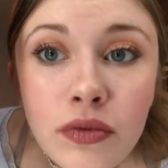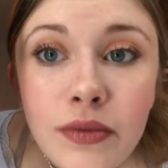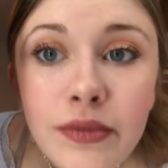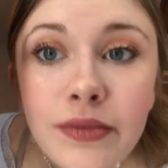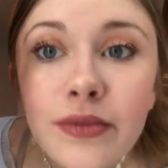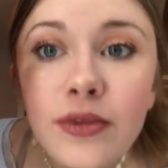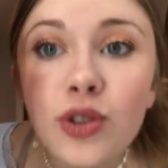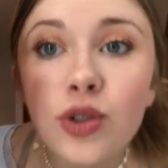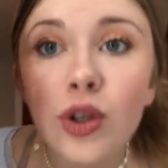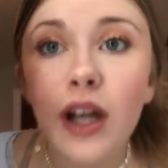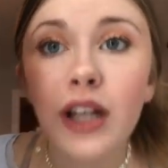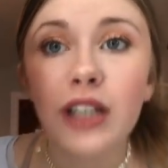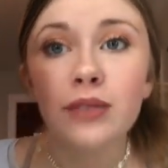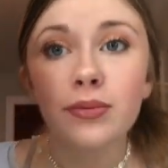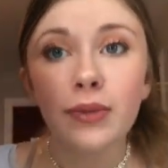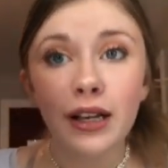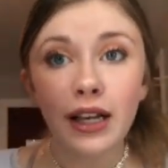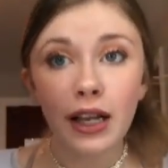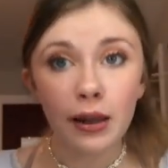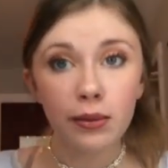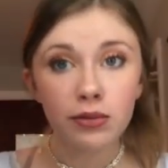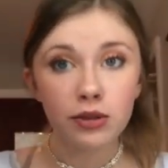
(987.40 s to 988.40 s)
So that's my
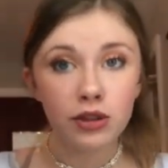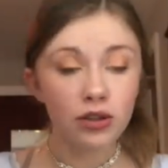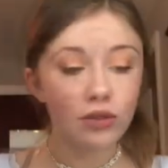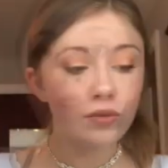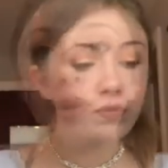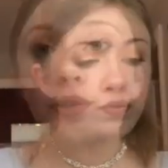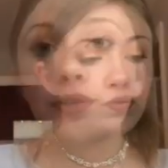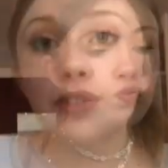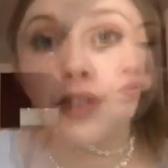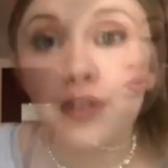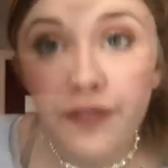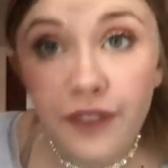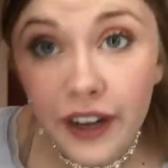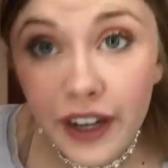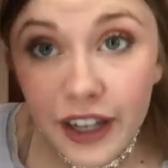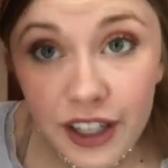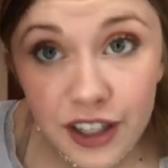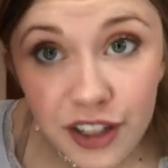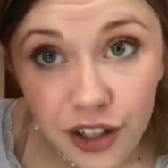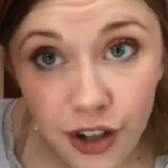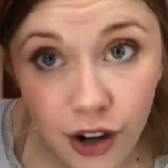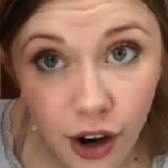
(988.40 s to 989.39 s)
lips. So to
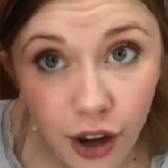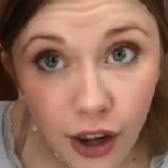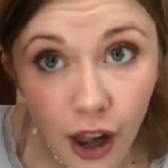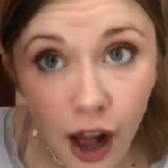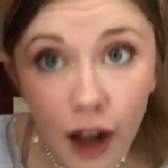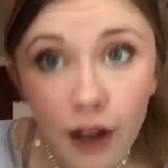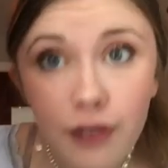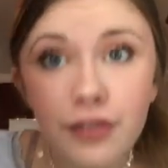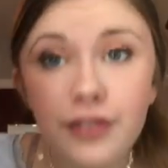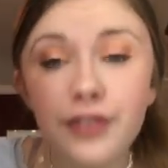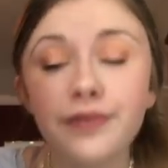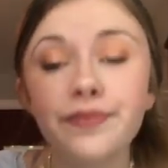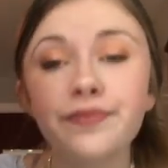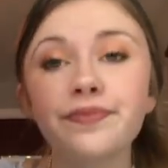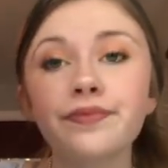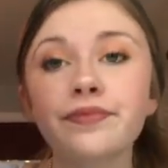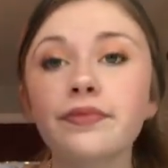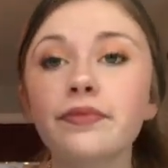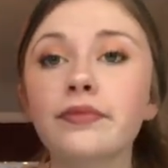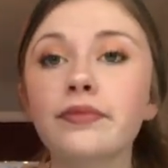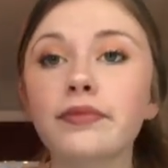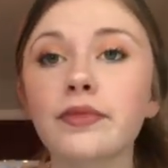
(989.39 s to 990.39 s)
finish it all off,
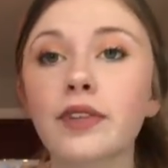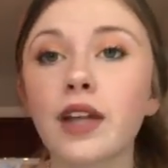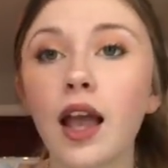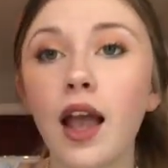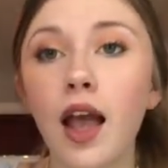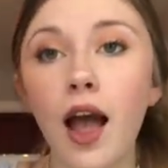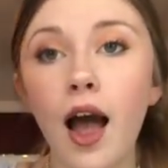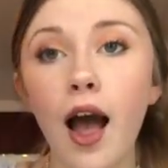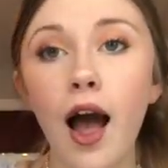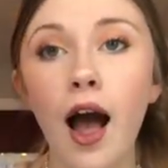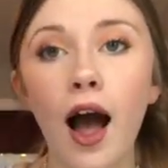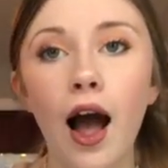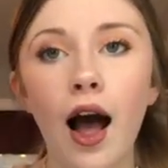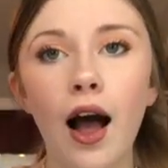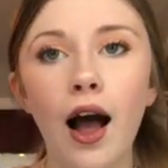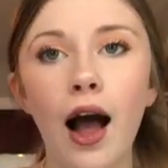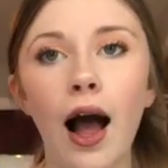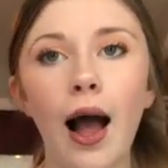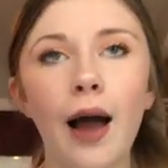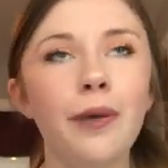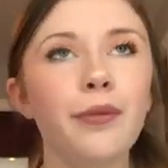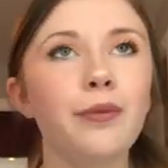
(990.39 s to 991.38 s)

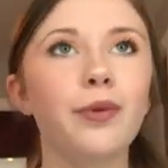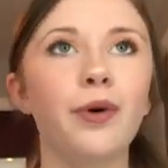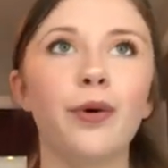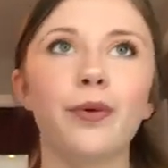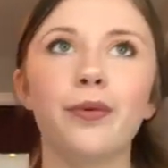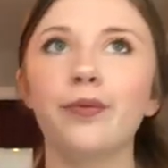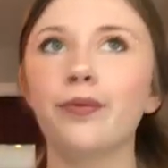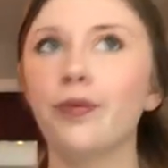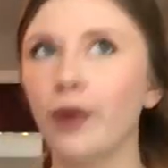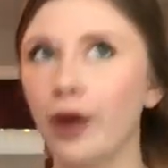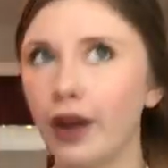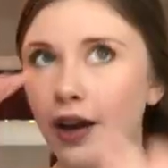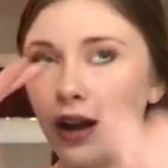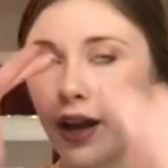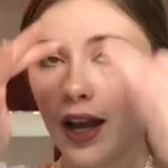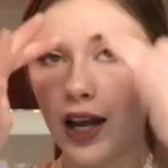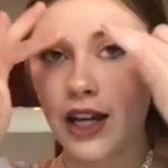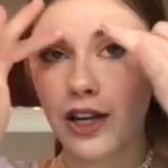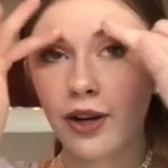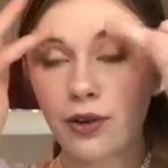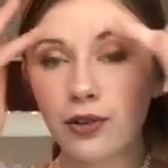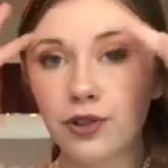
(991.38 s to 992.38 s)
well,
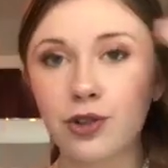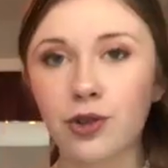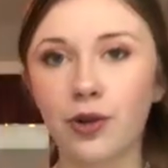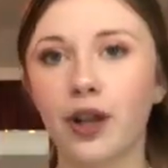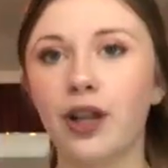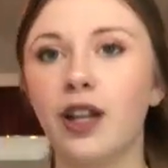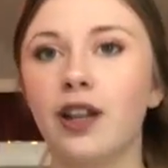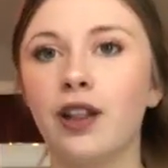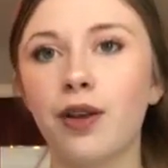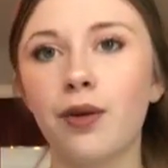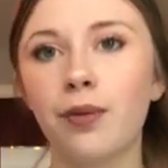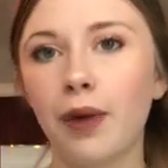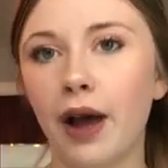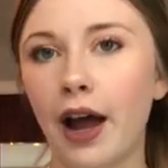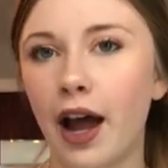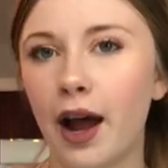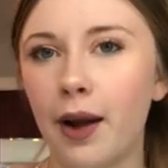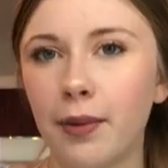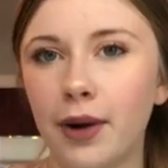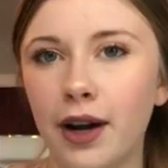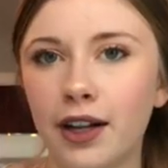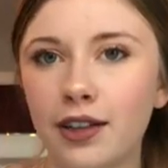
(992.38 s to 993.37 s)
one, I don't do anything with
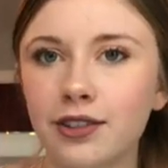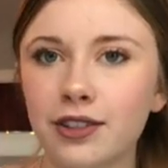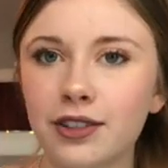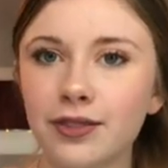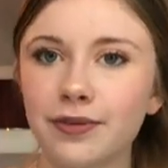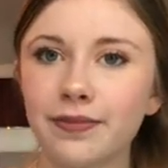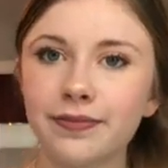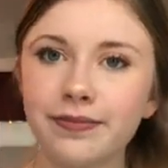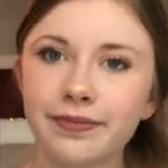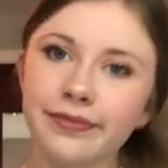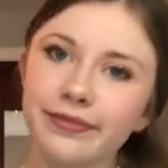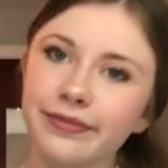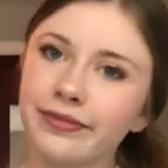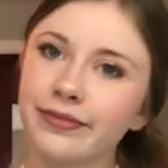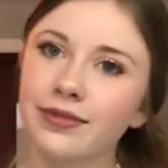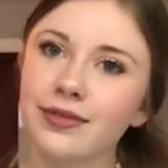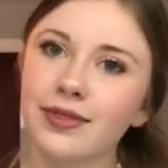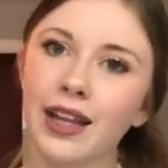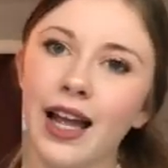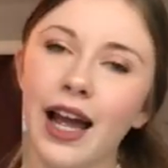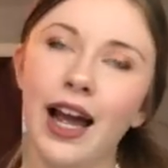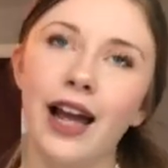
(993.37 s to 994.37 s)
my eyebrows.
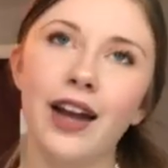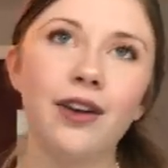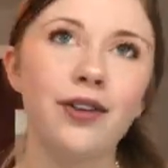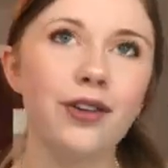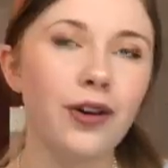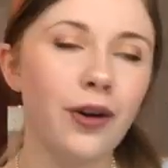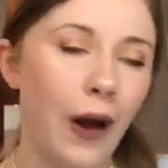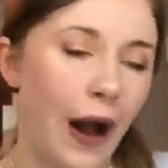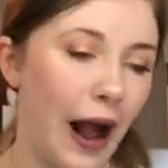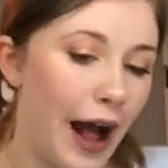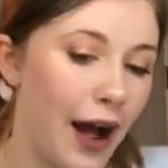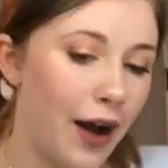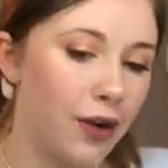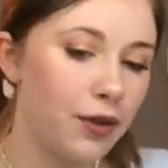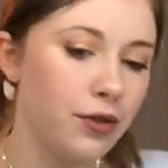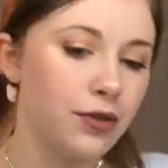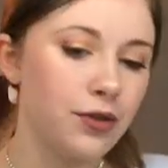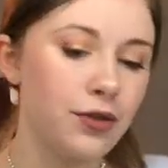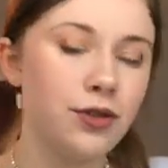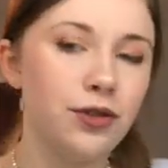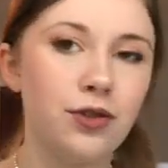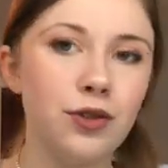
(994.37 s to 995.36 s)
I don't know
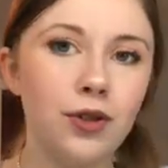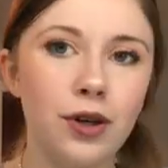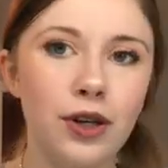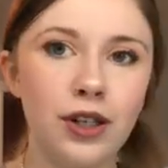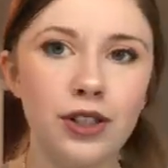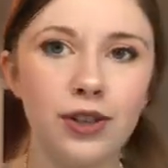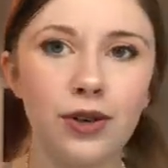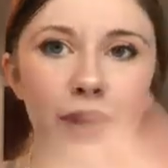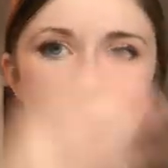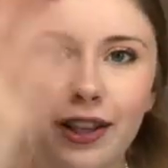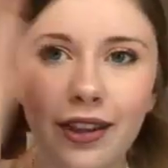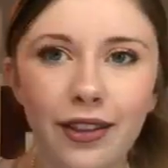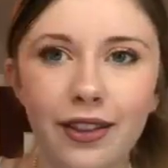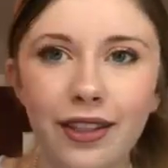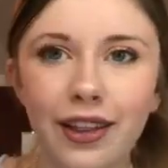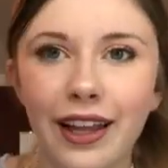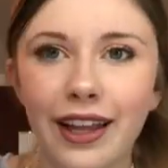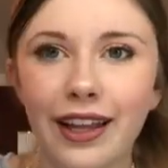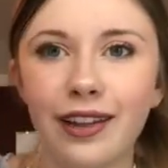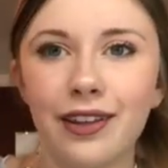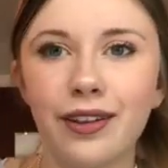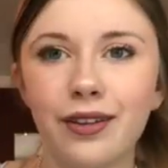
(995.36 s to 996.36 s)
how, nor do I,
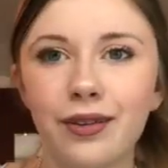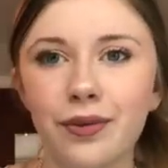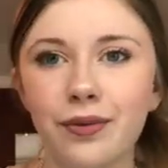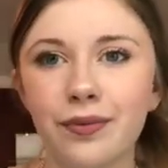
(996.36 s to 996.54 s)
like,